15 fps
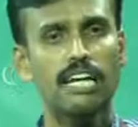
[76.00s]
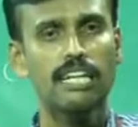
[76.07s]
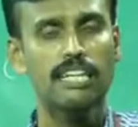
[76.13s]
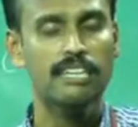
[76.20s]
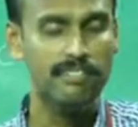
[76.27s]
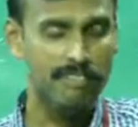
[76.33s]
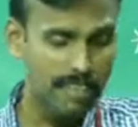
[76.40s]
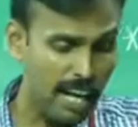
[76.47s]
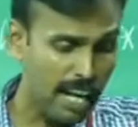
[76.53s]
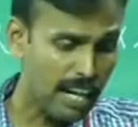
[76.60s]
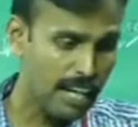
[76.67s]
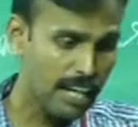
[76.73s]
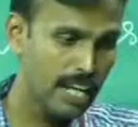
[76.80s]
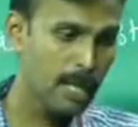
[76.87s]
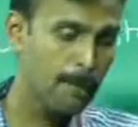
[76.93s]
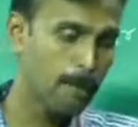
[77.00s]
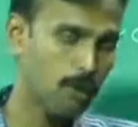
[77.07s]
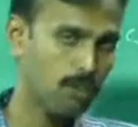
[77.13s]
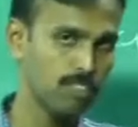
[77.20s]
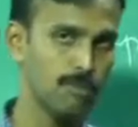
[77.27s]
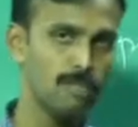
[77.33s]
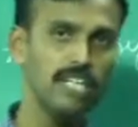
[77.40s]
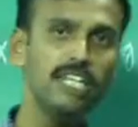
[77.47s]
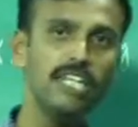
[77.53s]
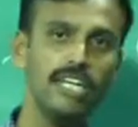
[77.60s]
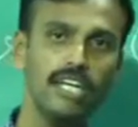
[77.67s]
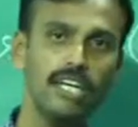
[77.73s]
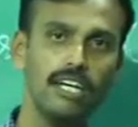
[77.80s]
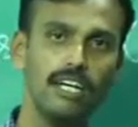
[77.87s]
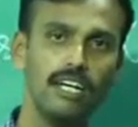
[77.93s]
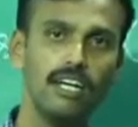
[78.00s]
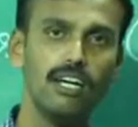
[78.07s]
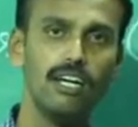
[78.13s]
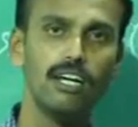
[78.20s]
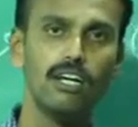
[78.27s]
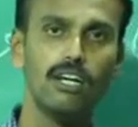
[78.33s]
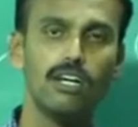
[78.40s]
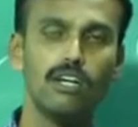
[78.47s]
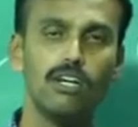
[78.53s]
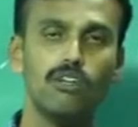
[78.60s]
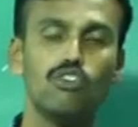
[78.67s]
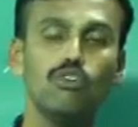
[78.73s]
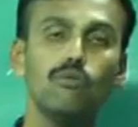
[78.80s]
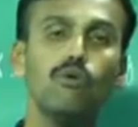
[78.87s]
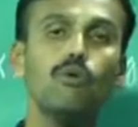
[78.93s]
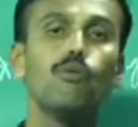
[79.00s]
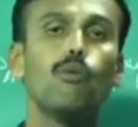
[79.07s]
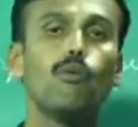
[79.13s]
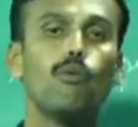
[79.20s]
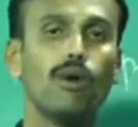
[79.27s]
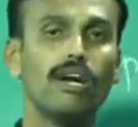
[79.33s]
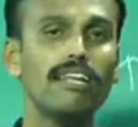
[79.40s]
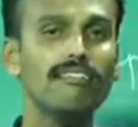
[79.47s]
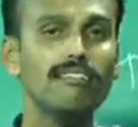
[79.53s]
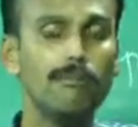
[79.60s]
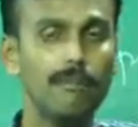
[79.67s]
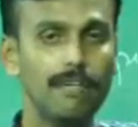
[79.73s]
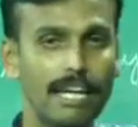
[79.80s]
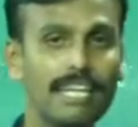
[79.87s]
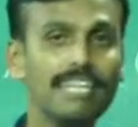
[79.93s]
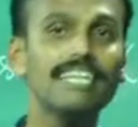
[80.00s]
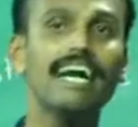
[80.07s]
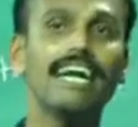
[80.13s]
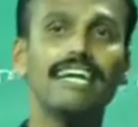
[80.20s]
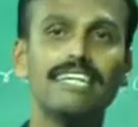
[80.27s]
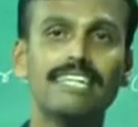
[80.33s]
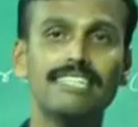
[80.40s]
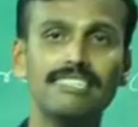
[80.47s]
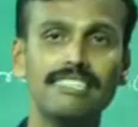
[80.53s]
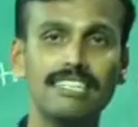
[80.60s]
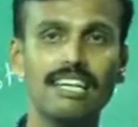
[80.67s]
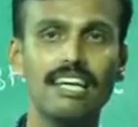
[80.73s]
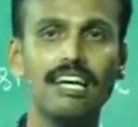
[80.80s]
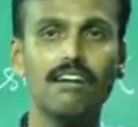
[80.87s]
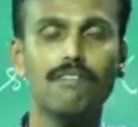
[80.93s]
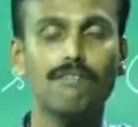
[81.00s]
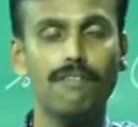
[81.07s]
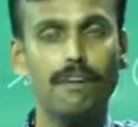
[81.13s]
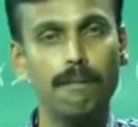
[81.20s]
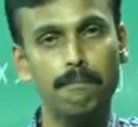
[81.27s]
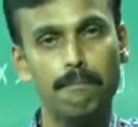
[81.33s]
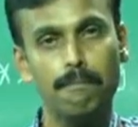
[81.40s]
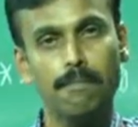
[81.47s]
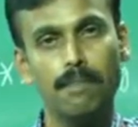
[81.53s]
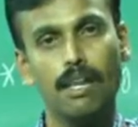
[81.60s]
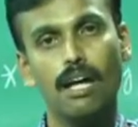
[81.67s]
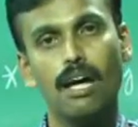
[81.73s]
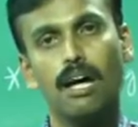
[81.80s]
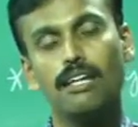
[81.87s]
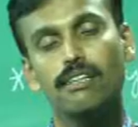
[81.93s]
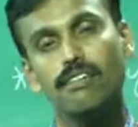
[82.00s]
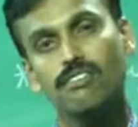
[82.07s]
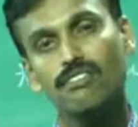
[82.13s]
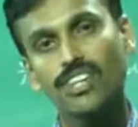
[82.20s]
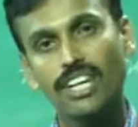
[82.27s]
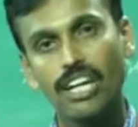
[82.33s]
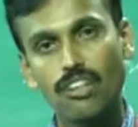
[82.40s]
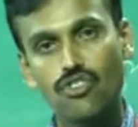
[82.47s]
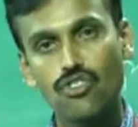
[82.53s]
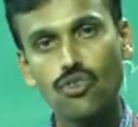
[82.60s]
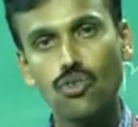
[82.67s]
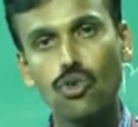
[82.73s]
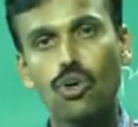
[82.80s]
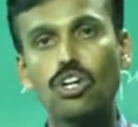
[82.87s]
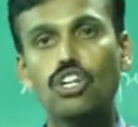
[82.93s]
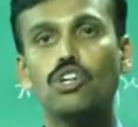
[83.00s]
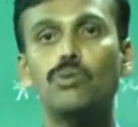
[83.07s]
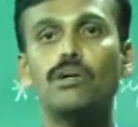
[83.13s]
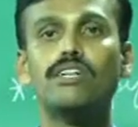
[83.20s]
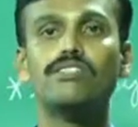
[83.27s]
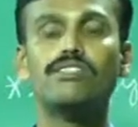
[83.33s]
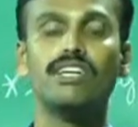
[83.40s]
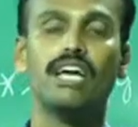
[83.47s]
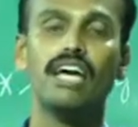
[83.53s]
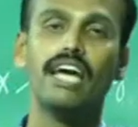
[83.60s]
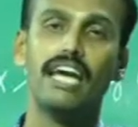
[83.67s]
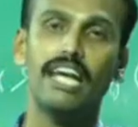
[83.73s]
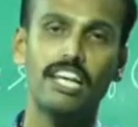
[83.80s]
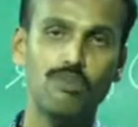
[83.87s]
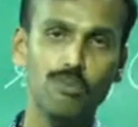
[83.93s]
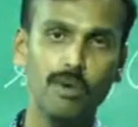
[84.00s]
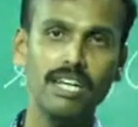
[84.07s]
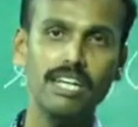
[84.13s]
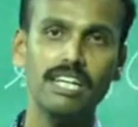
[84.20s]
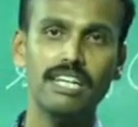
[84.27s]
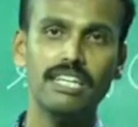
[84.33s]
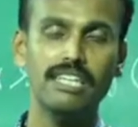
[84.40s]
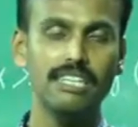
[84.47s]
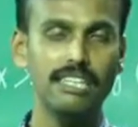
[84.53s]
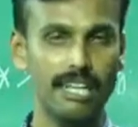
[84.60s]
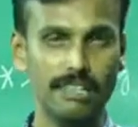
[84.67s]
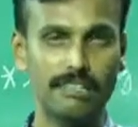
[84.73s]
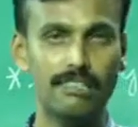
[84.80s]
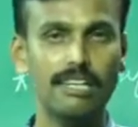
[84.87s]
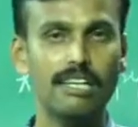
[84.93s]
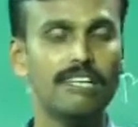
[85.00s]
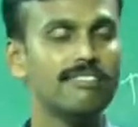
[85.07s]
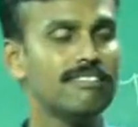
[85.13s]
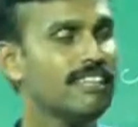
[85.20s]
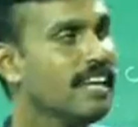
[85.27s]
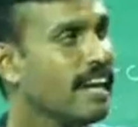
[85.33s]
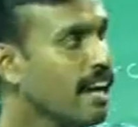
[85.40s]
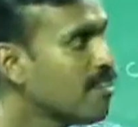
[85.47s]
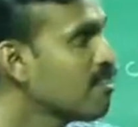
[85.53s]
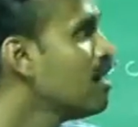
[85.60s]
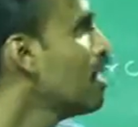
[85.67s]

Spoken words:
is there any possibility to move only some n characters from the string s2 towards s1? Yes, C has